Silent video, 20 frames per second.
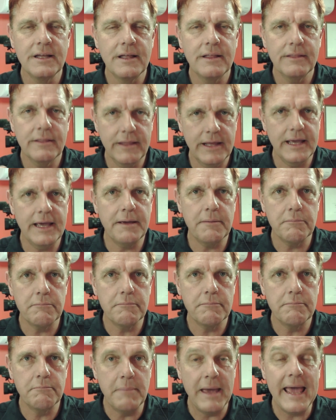they're
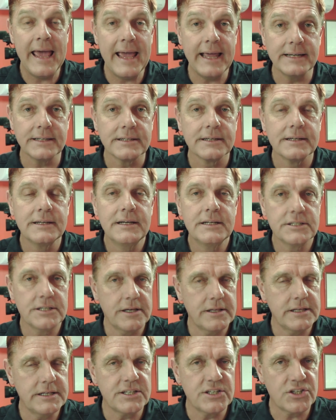manned. So
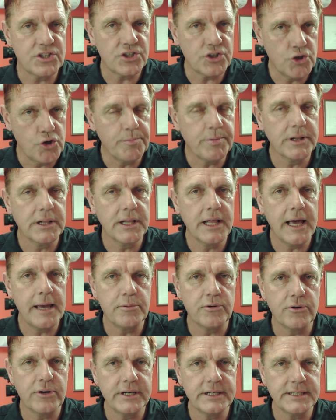this is super
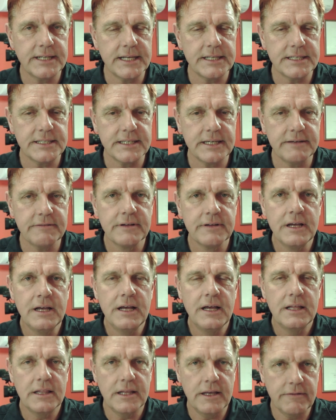labour intensive.
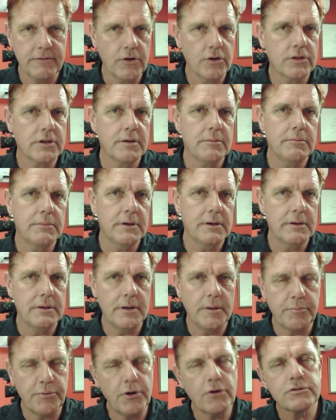They've got them
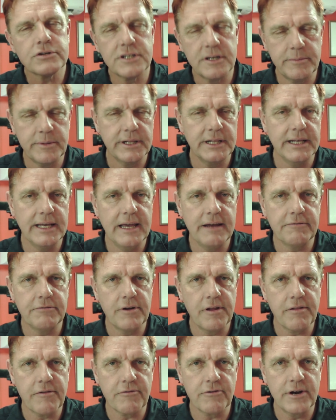approximately
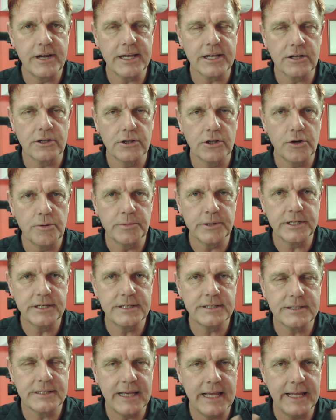every 3
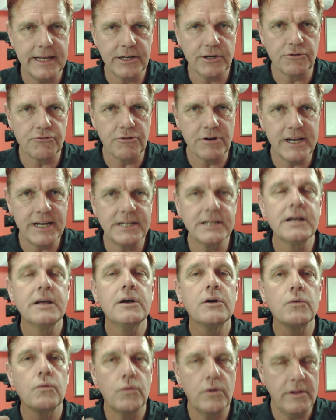kilometres in a grid
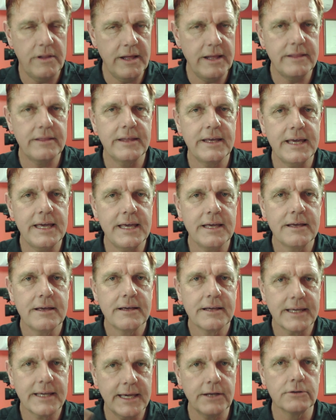within the
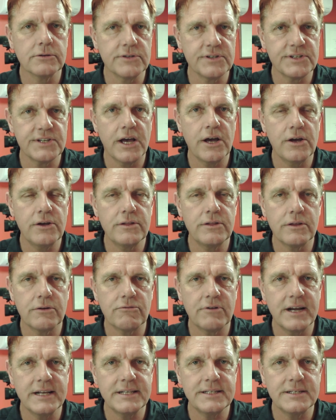kill zone, the
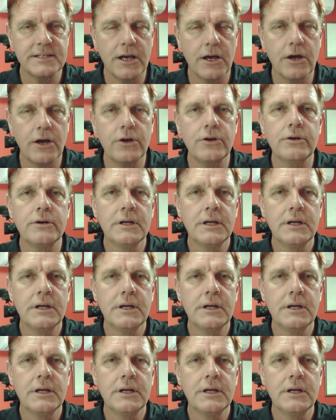red zone,